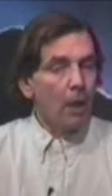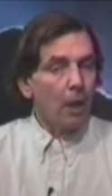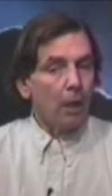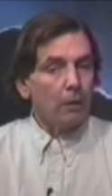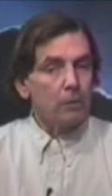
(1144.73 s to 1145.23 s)

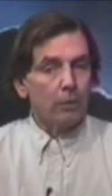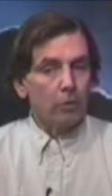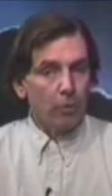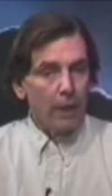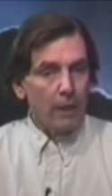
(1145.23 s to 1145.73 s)
To the
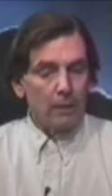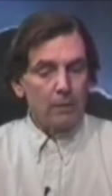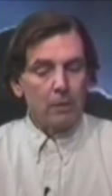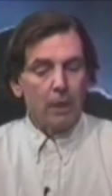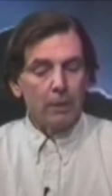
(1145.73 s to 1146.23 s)

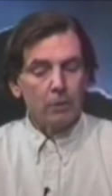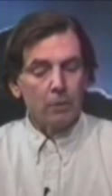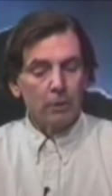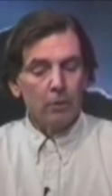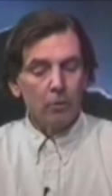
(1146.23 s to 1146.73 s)
credit, I
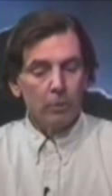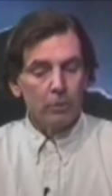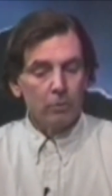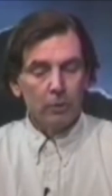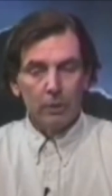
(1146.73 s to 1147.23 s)
certainly don't
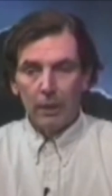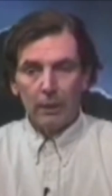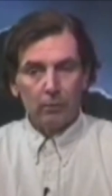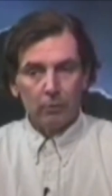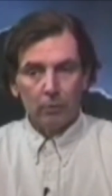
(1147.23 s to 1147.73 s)
wish to
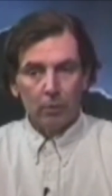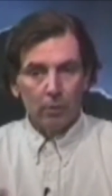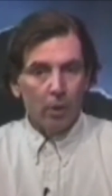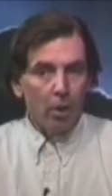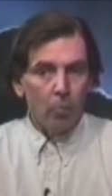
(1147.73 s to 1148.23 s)
indict
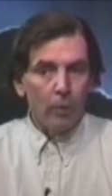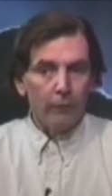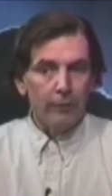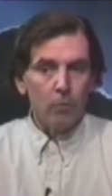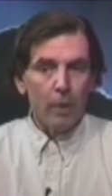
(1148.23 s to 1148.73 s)
all
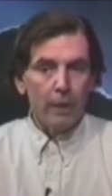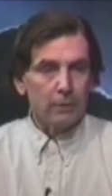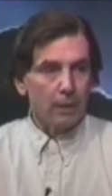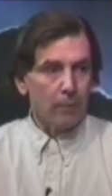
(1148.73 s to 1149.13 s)
wealthy whites.